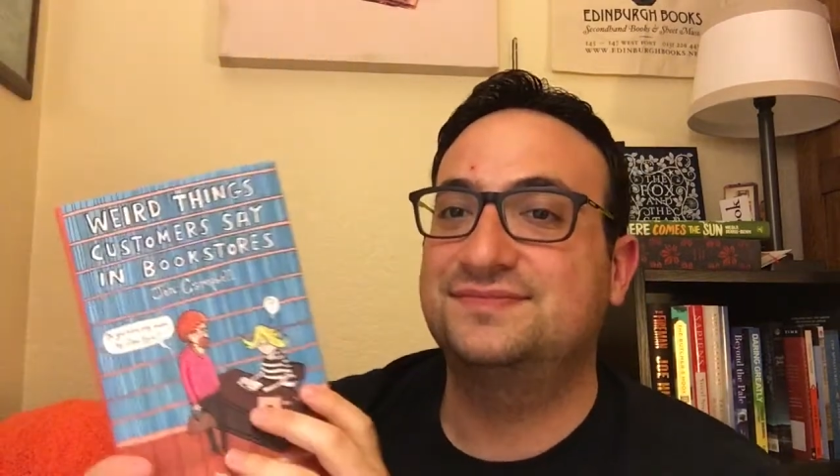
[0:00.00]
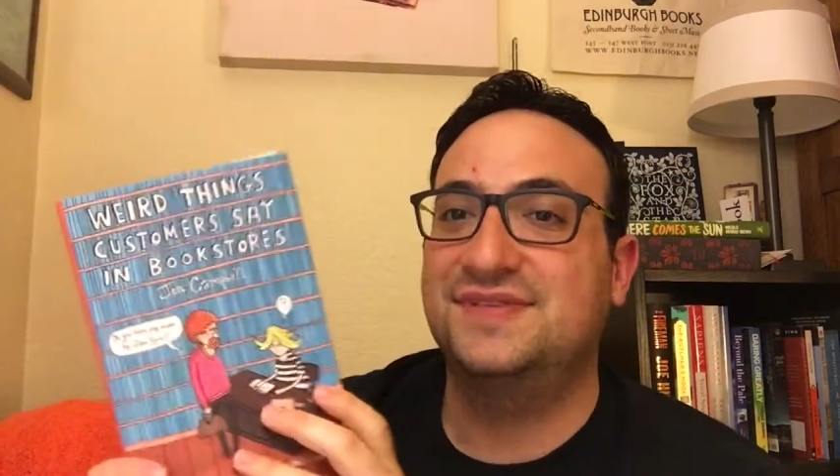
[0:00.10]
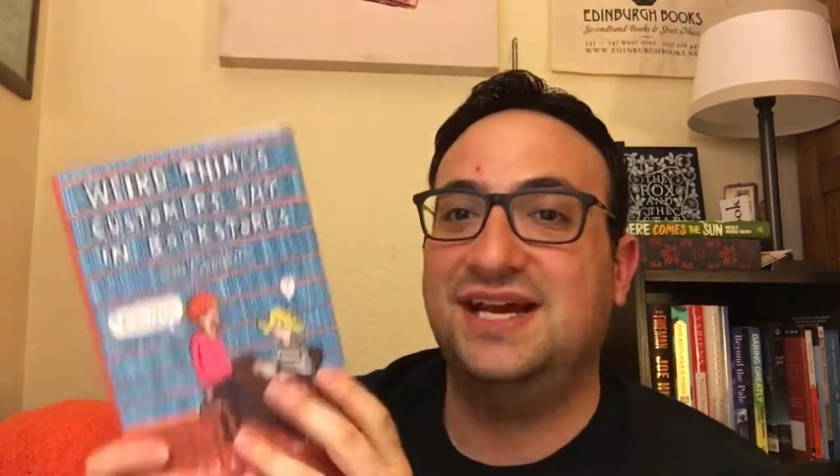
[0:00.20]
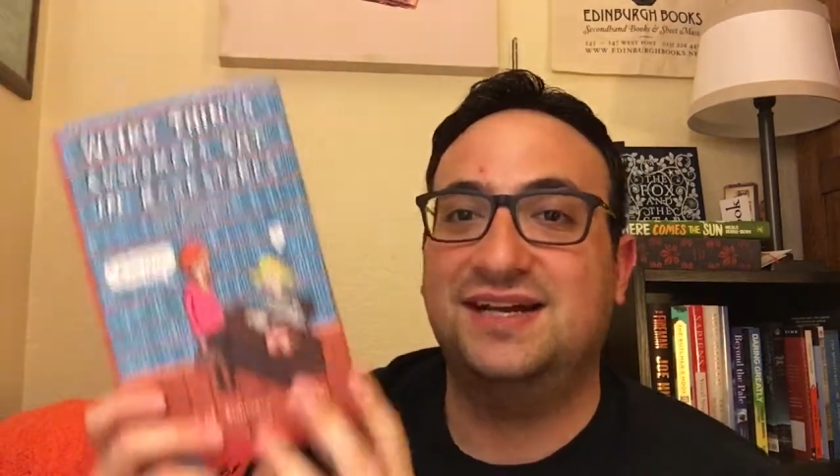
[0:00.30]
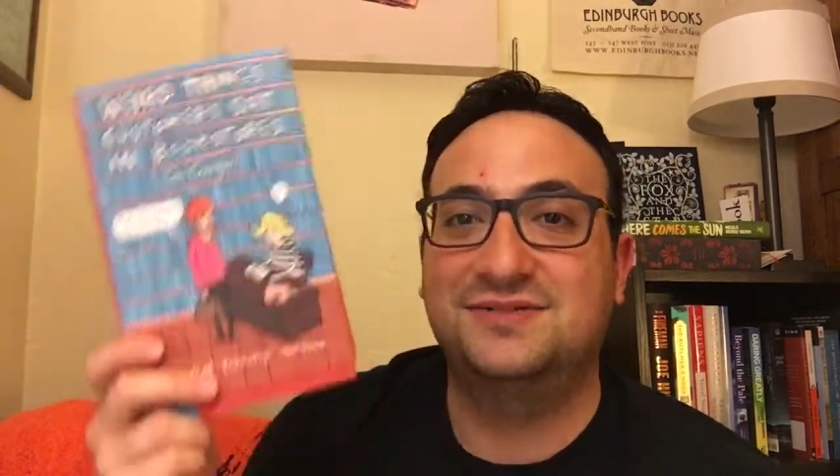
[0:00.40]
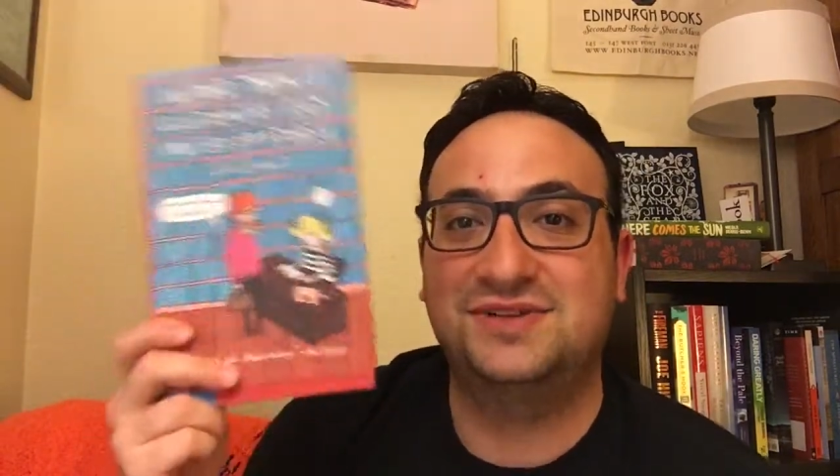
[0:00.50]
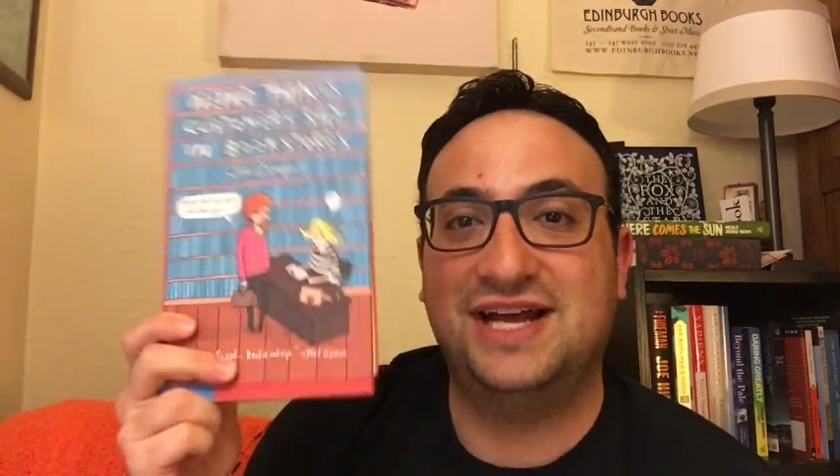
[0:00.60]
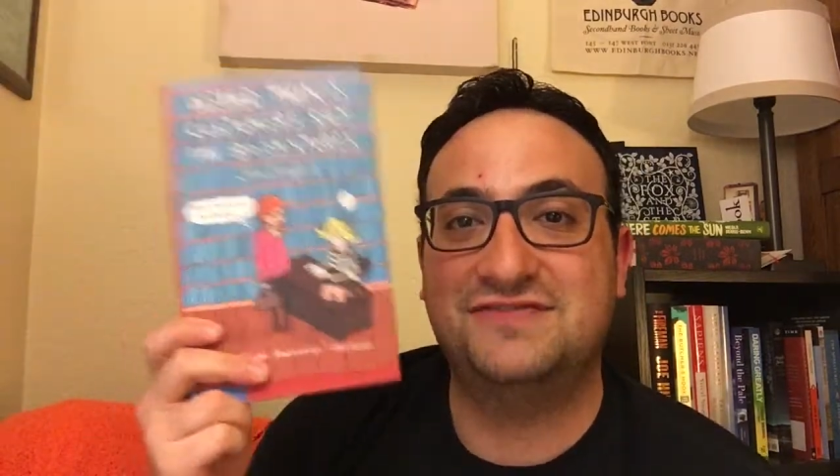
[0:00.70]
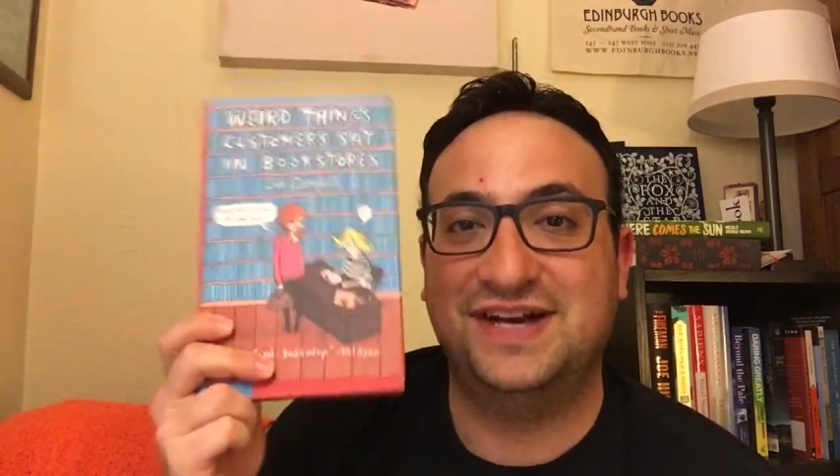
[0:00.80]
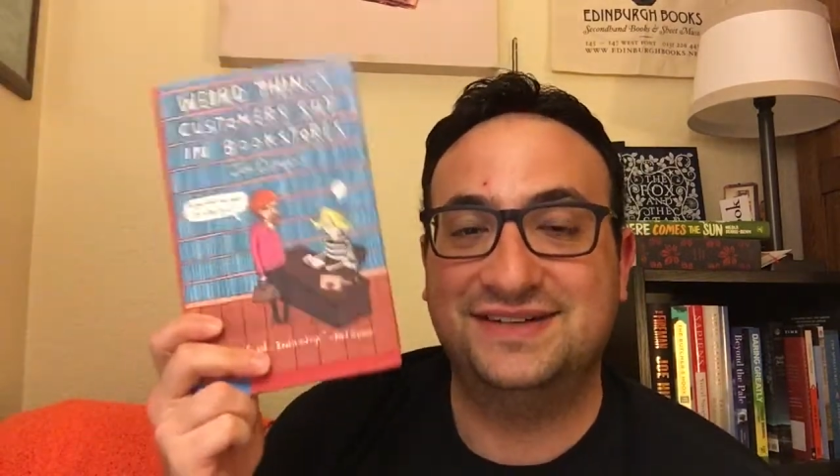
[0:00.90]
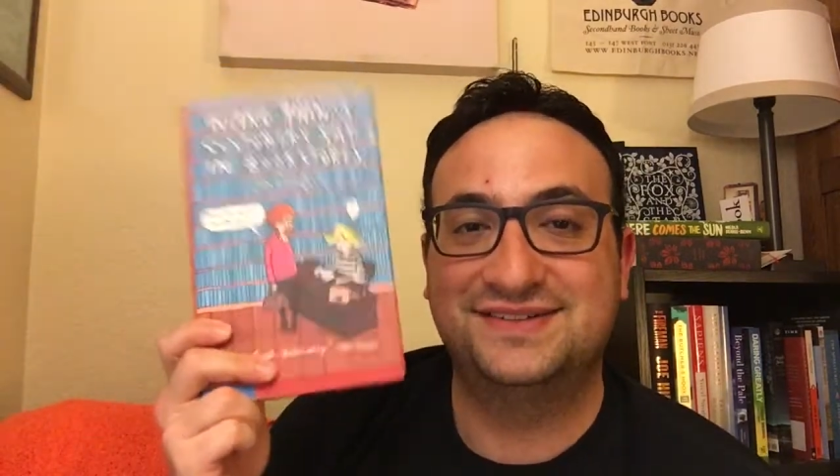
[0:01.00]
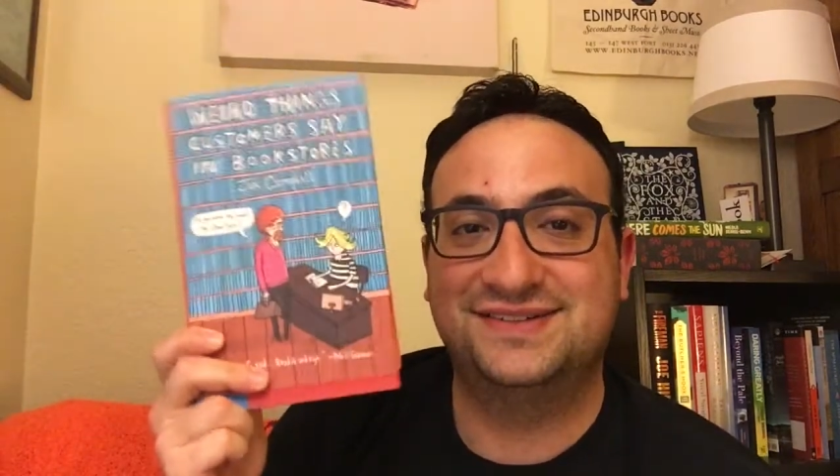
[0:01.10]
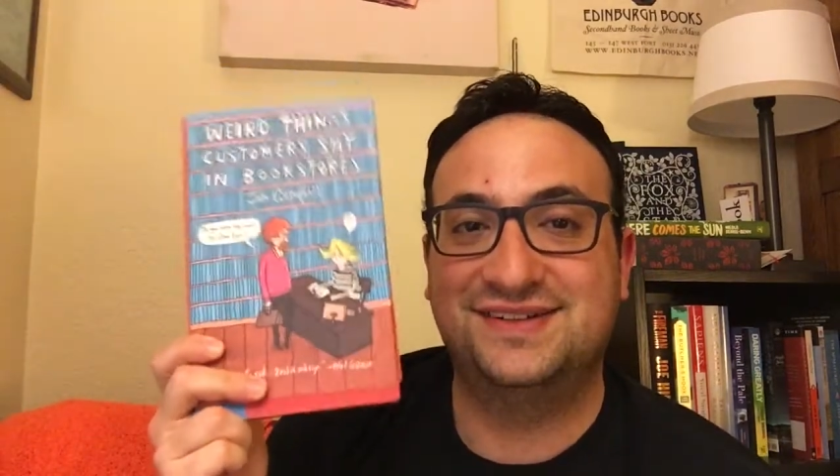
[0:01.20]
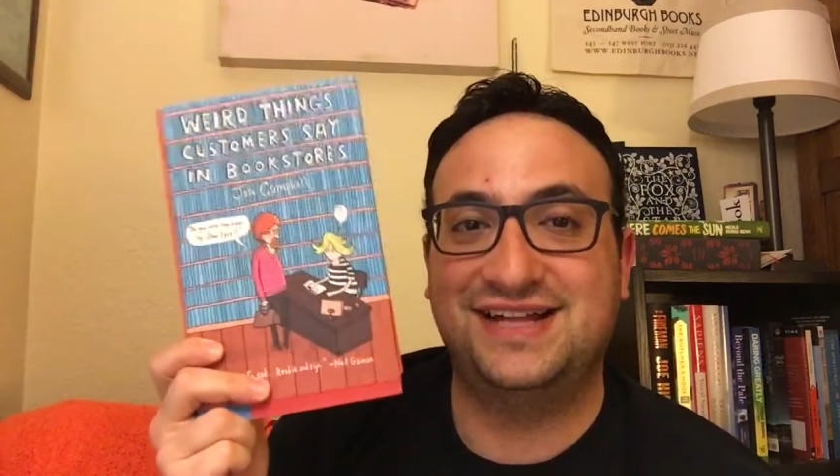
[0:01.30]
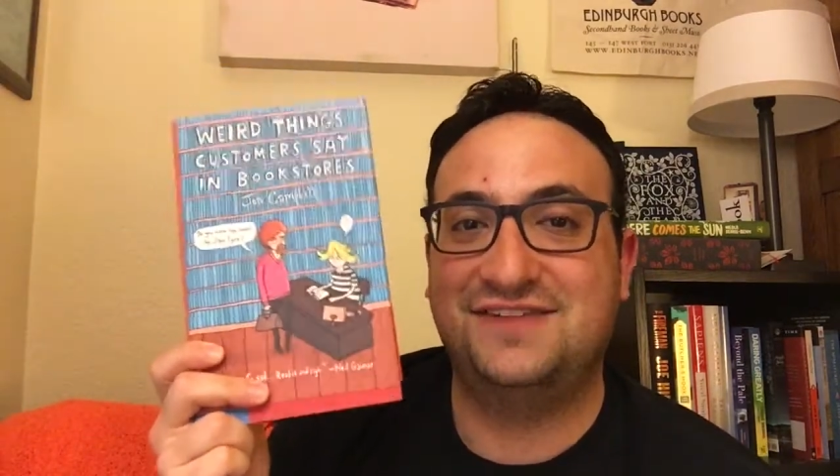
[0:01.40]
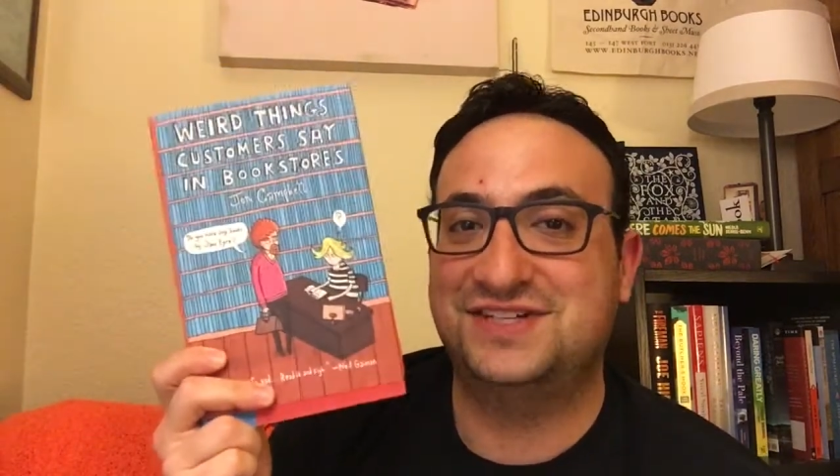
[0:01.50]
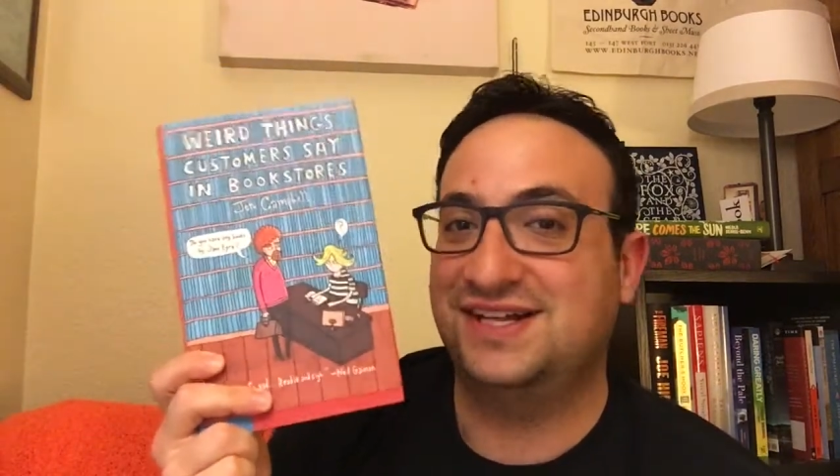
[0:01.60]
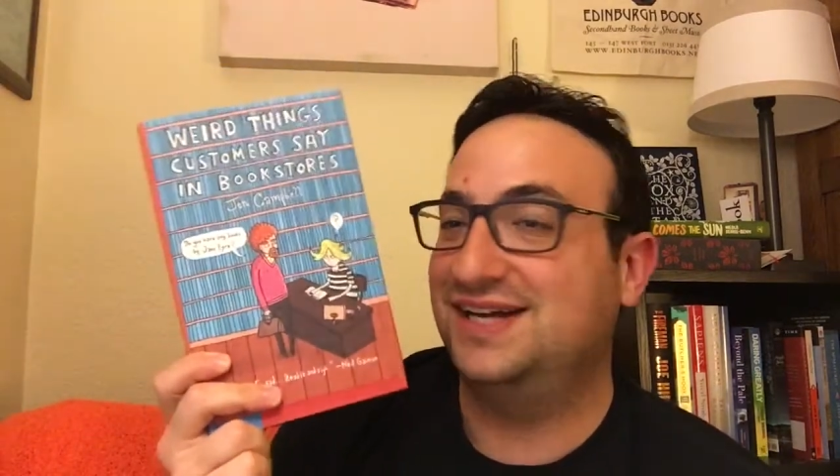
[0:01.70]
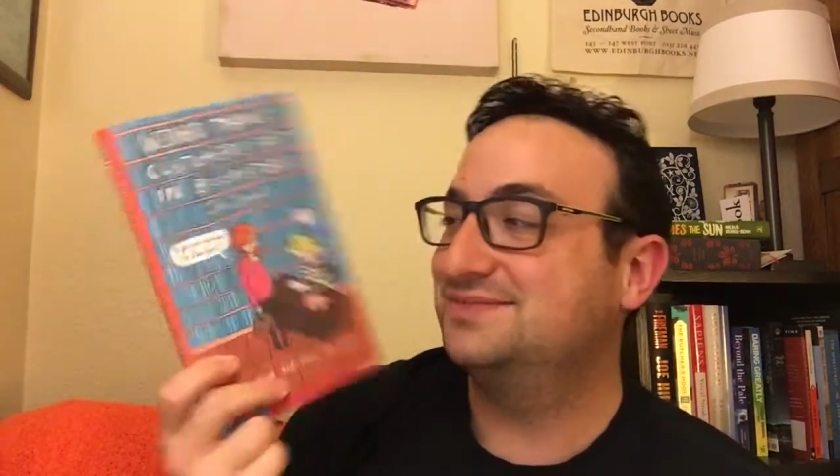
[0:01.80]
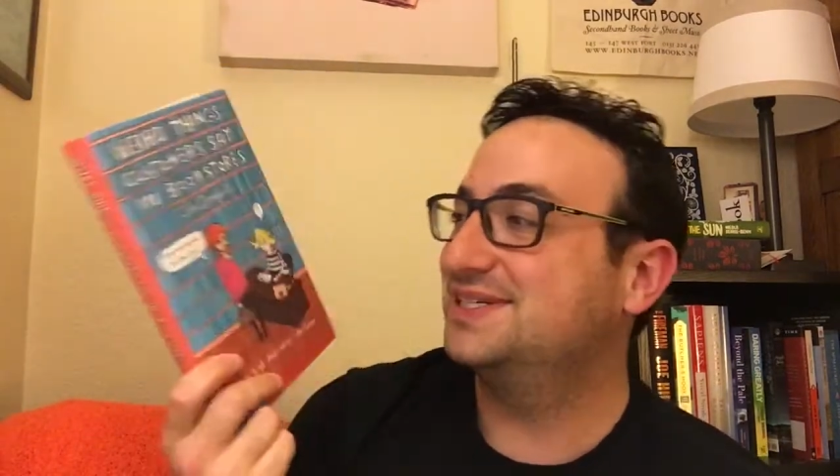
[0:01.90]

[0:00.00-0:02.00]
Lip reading: Yeah, a lot of fun. Laughed a lot.